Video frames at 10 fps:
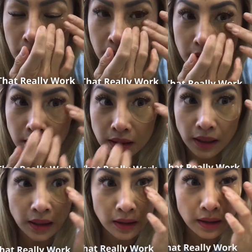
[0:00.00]
See,
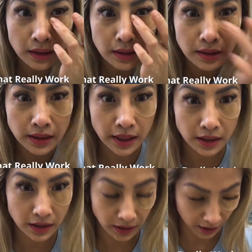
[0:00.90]
it stays
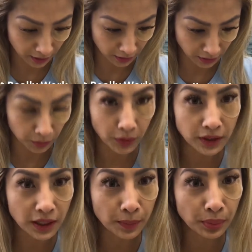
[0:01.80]
intact. So once I
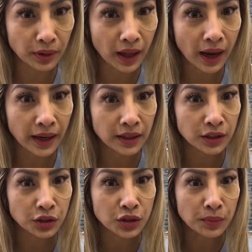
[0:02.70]
apply the
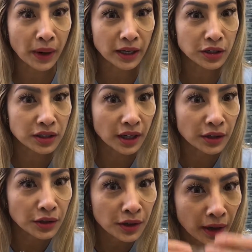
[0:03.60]
patches under
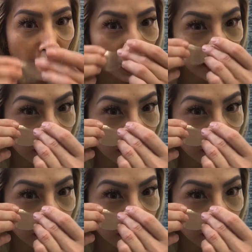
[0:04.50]
your eyes,